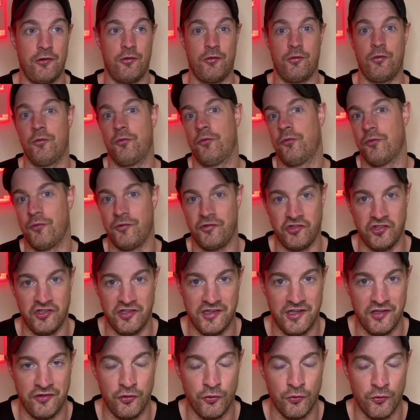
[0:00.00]
or
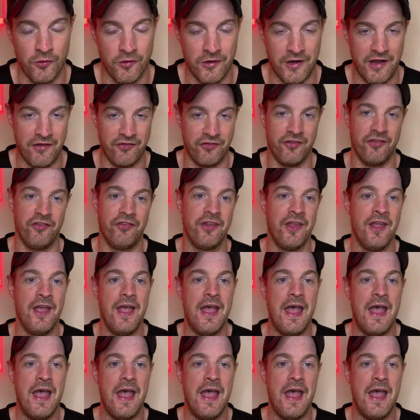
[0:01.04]
GT2 RSs.